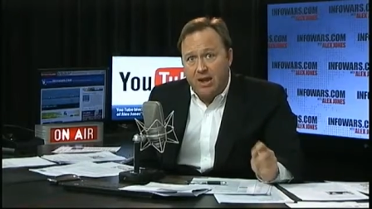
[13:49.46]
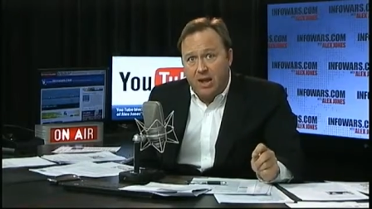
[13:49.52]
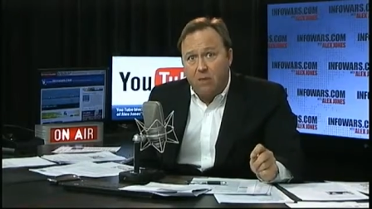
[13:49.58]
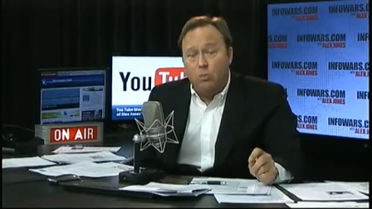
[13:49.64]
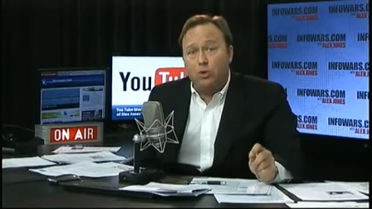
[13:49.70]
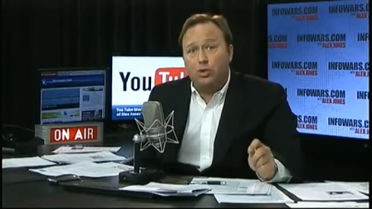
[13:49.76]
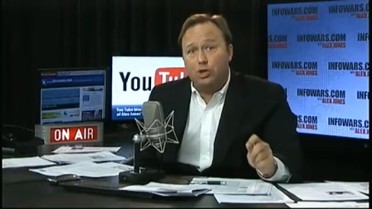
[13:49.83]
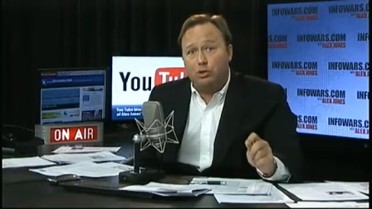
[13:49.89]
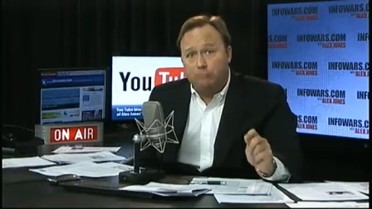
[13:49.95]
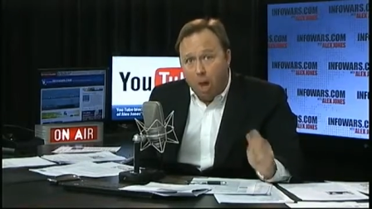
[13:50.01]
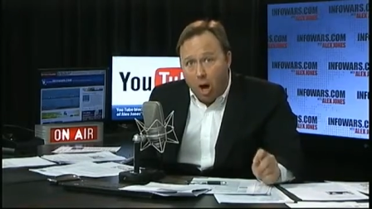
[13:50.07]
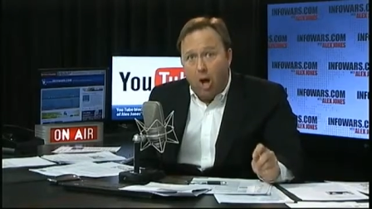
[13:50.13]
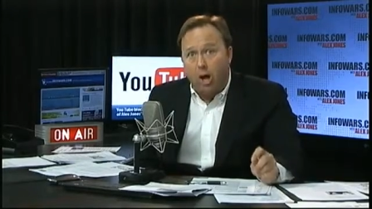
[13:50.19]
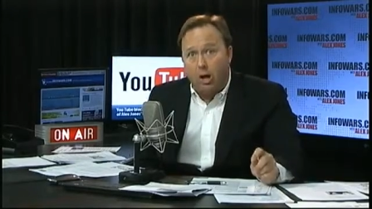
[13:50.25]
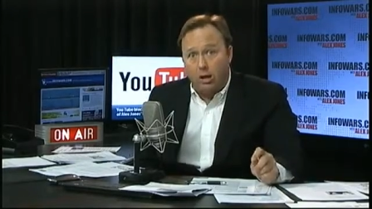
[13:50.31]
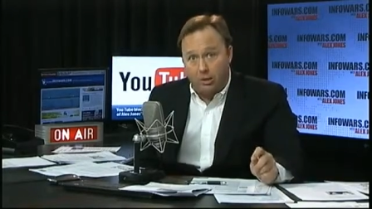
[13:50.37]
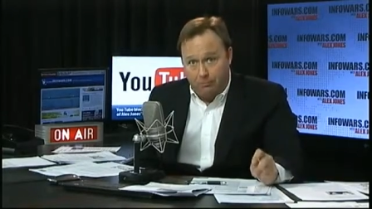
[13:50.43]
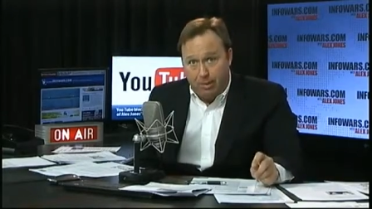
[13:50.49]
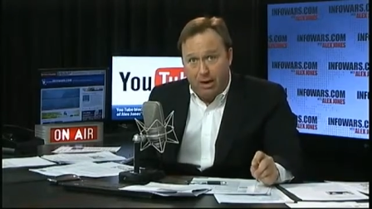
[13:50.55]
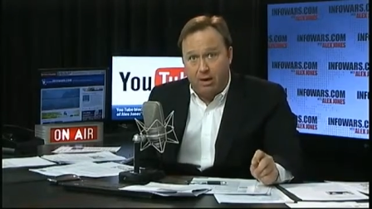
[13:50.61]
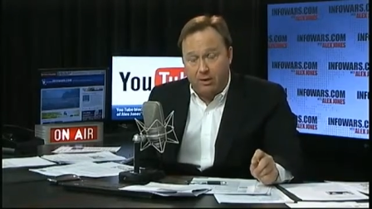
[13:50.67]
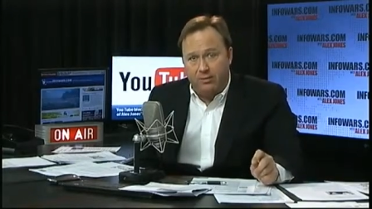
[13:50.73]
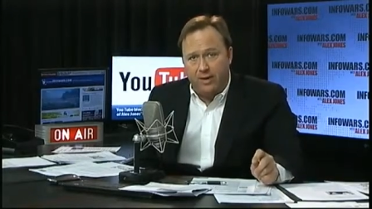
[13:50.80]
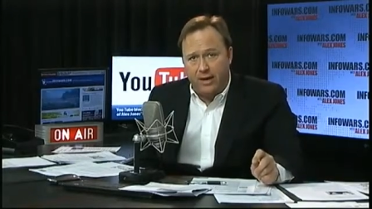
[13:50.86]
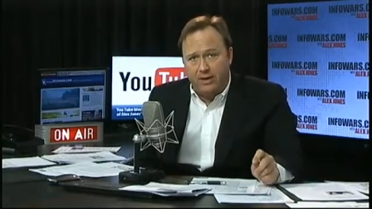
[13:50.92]
And it was small
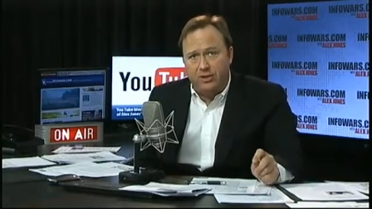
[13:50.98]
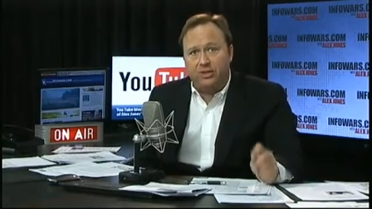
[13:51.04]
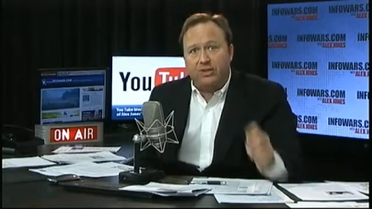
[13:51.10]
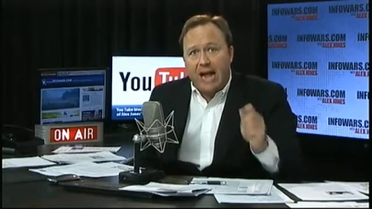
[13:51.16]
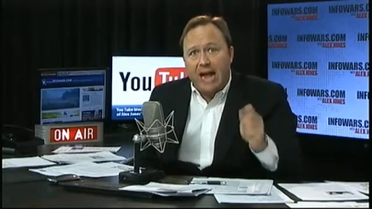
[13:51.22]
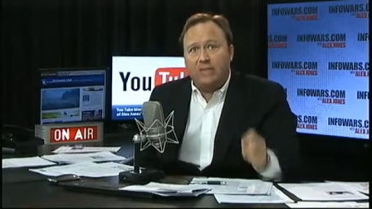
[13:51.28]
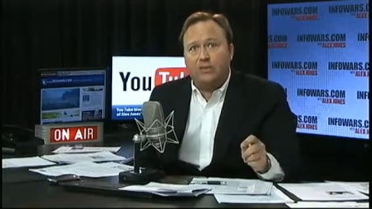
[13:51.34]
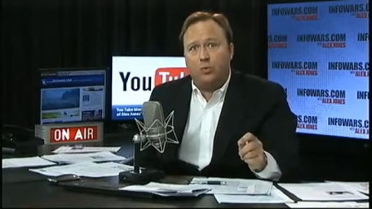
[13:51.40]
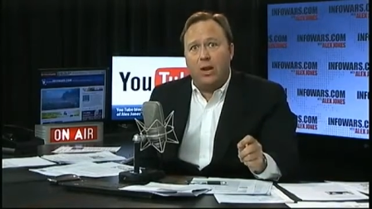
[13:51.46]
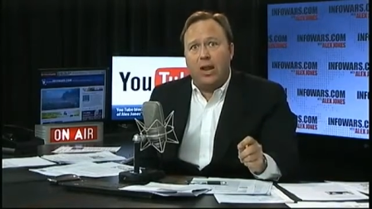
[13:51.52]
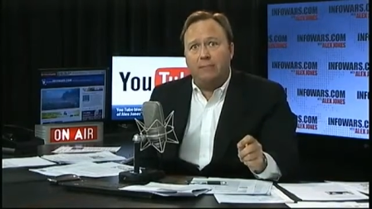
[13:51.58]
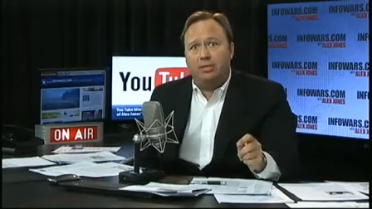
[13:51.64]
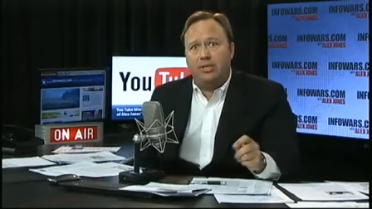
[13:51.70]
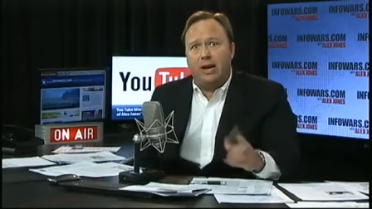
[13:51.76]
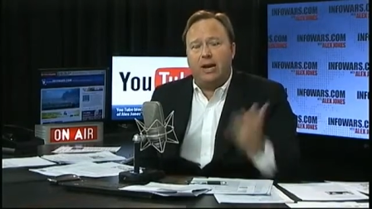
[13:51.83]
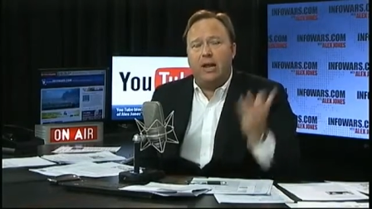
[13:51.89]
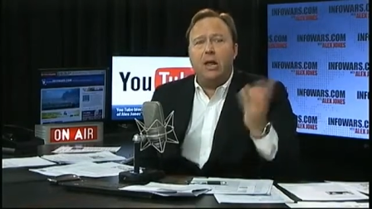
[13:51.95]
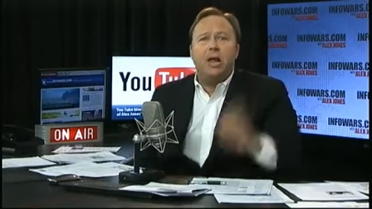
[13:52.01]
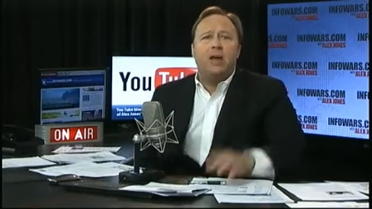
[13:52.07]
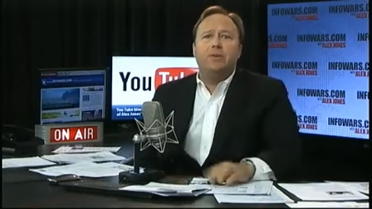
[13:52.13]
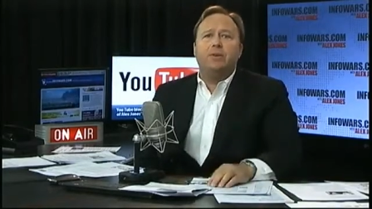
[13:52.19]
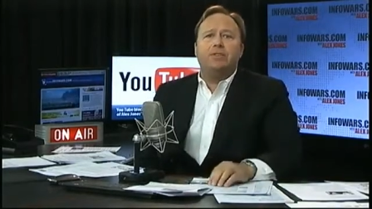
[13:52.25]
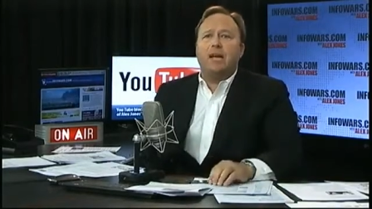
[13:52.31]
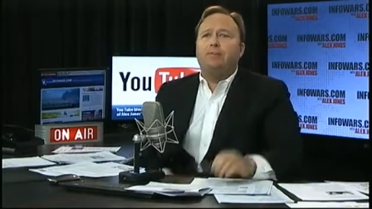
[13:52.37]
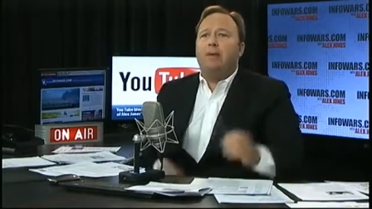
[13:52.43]
compared to this. That's what I'm saying.
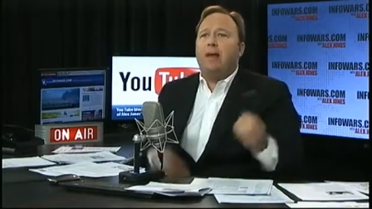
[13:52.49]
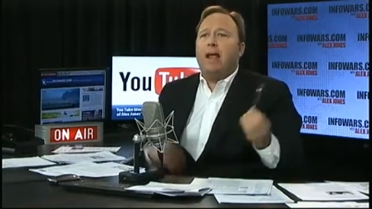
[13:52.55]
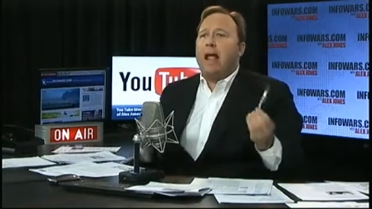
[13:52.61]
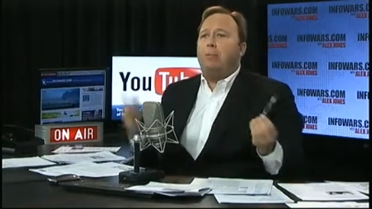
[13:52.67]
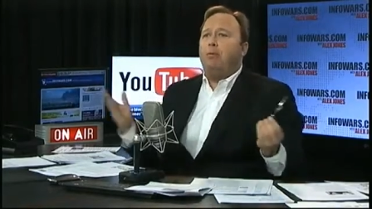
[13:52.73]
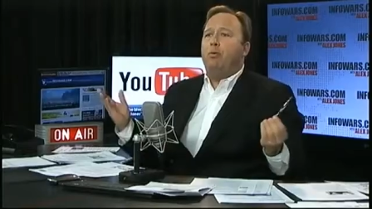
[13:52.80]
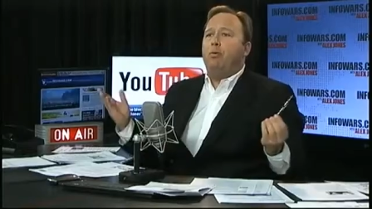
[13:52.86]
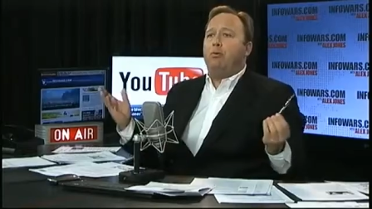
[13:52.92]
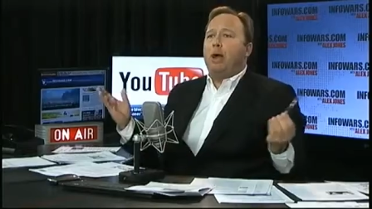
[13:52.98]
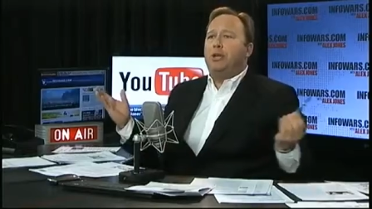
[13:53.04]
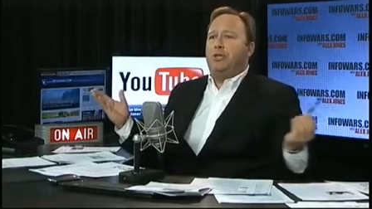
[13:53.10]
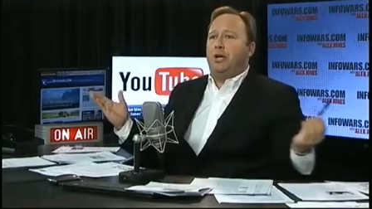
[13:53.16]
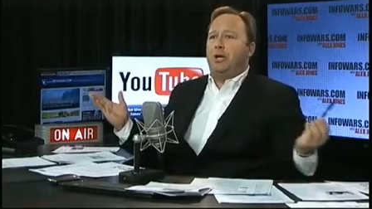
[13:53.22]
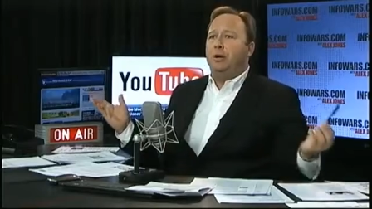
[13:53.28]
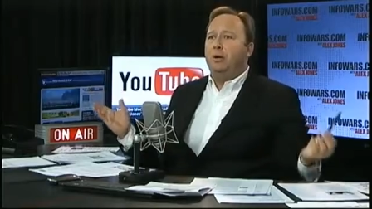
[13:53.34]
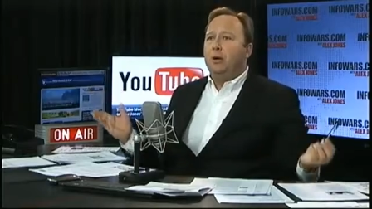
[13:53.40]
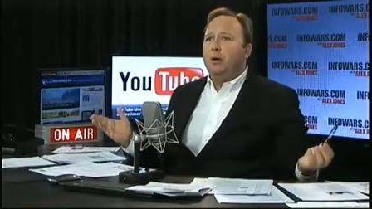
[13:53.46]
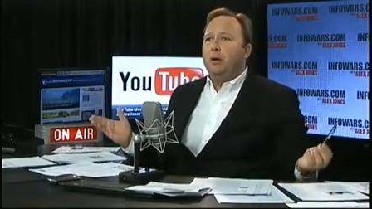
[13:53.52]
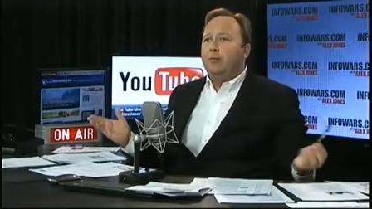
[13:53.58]
And the same thing happened with Russia.